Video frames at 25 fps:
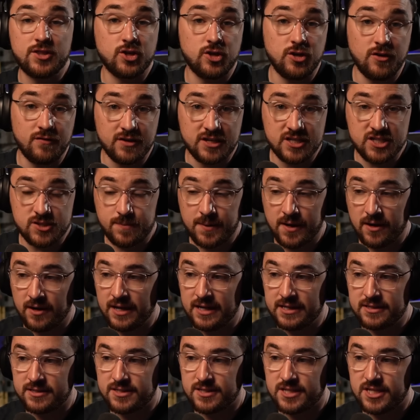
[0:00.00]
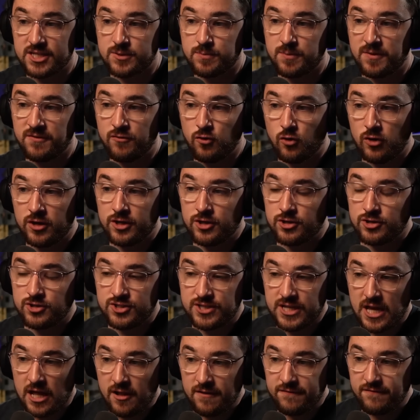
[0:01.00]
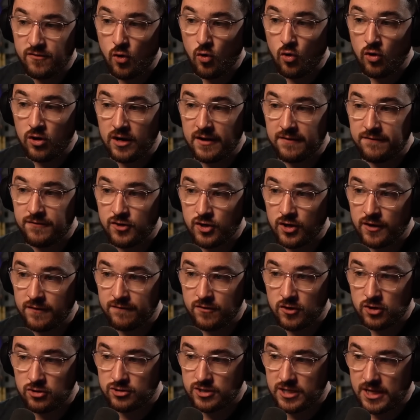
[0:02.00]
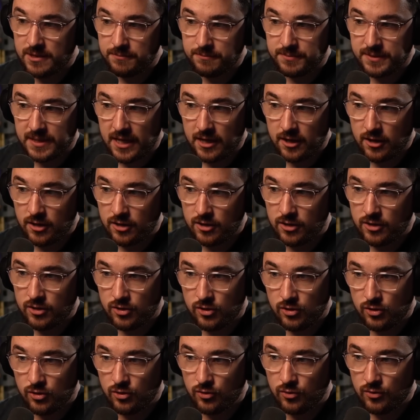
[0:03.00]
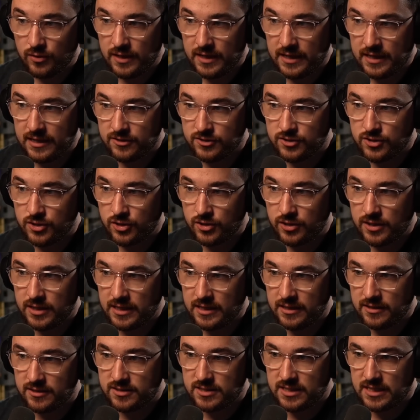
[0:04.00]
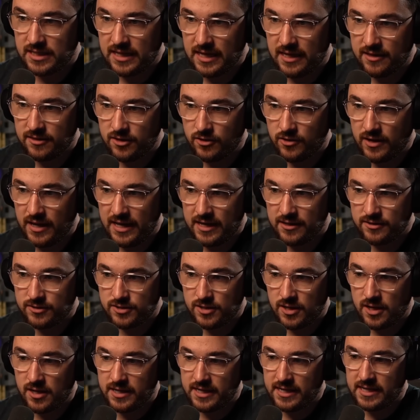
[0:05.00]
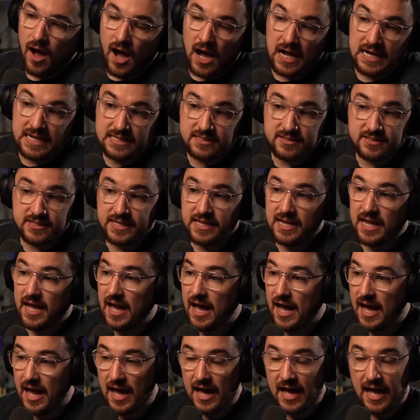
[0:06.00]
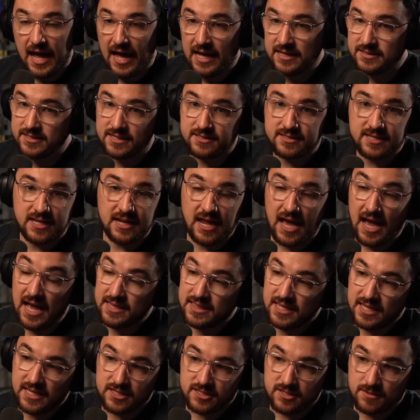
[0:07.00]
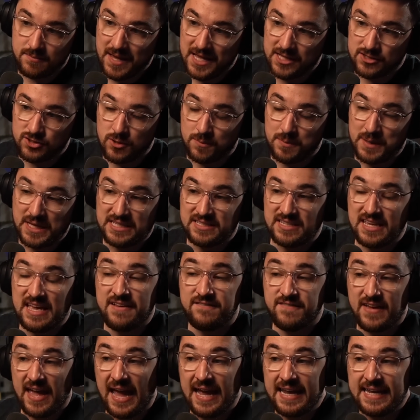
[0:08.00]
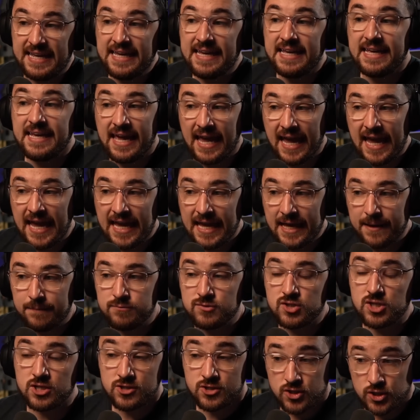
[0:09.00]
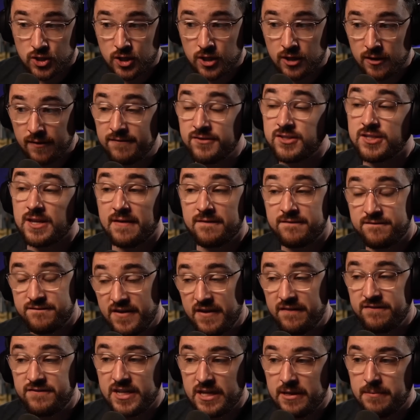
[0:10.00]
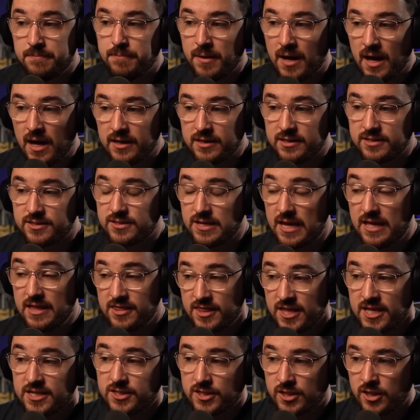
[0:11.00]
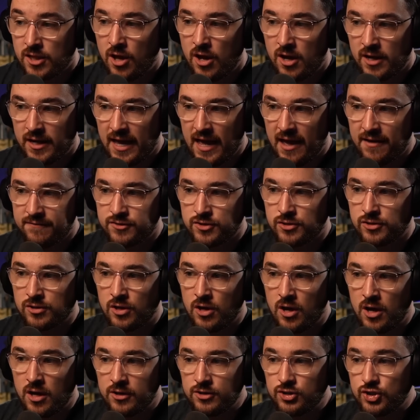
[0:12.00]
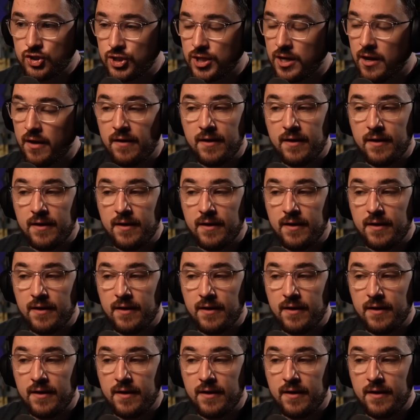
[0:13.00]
you've experienced this before yourself or if you're a first-time player who is looking to get their hands on it. Honestly, as I said, I think it's a masterpiece. If any game deserves $50 this long after launch,